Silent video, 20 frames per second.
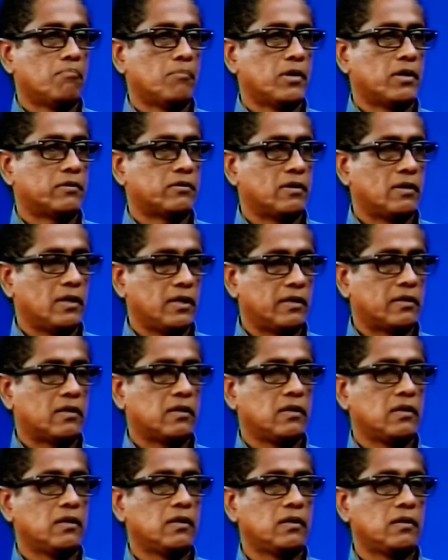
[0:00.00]
But
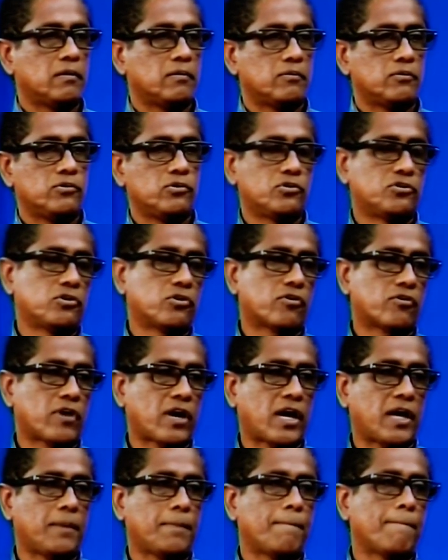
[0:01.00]
lately, due to
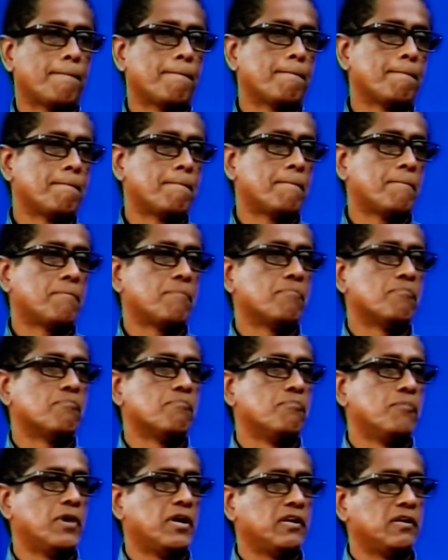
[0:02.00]
crime,
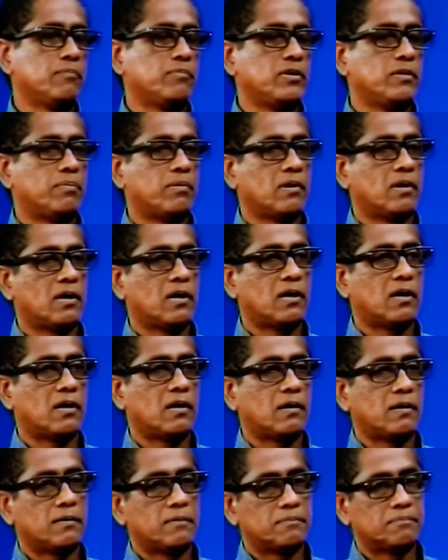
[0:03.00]
many people
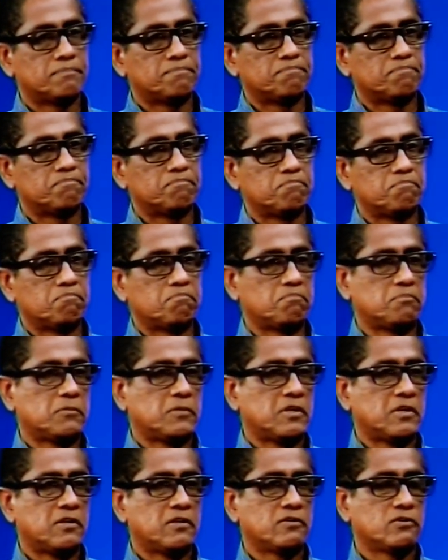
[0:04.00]
are
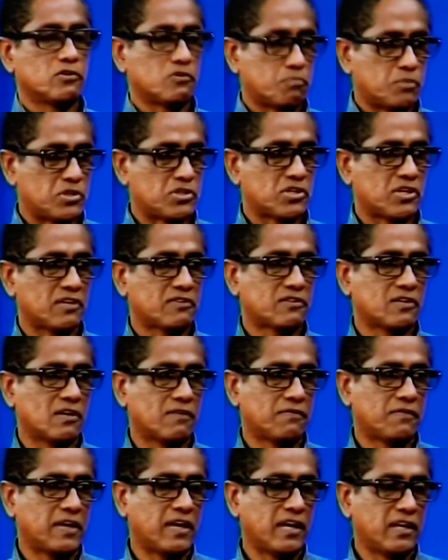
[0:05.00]
suspicious
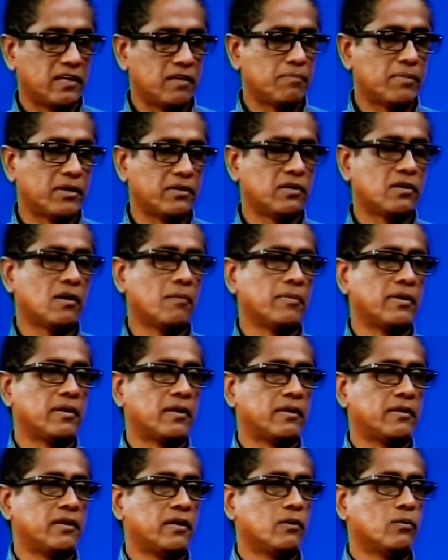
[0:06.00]
of anybody coming
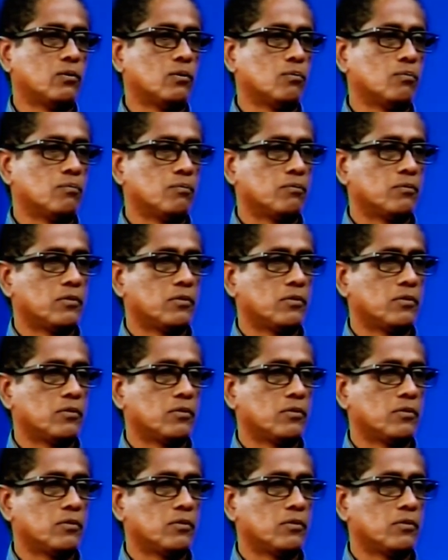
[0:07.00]
at their home.